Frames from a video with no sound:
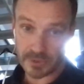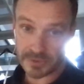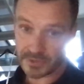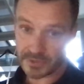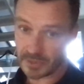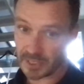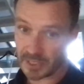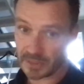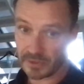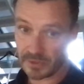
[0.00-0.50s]
We
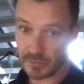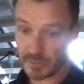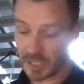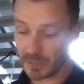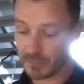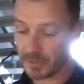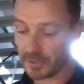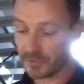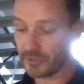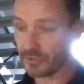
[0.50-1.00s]
also need to
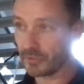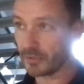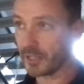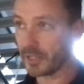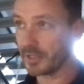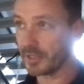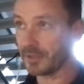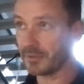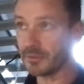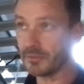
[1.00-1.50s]
be able to
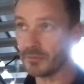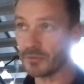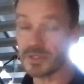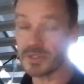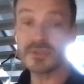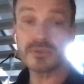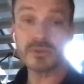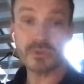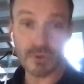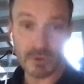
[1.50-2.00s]
run
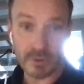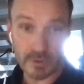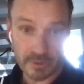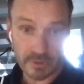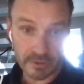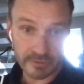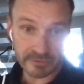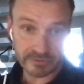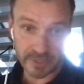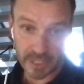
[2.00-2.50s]

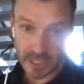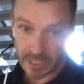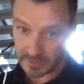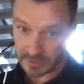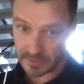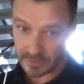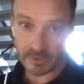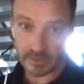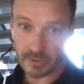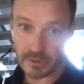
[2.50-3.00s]
restore of
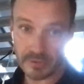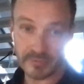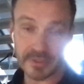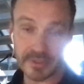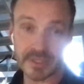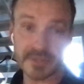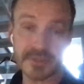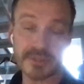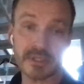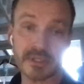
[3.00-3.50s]
data, all
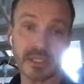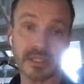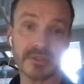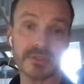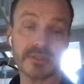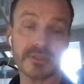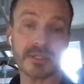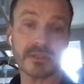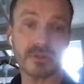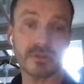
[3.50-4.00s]
of these
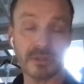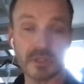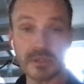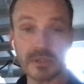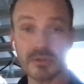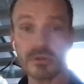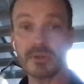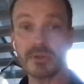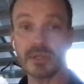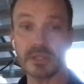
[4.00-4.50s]
things that you
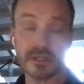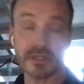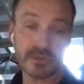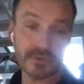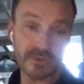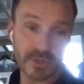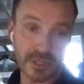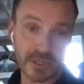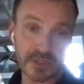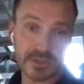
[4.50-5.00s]
do in the
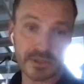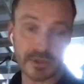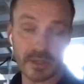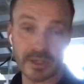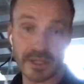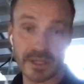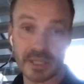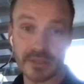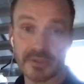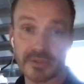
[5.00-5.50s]

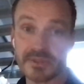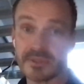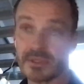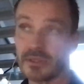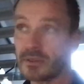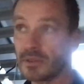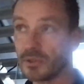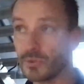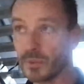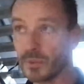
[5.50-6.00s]
traditional data
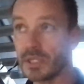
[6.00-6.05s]
center.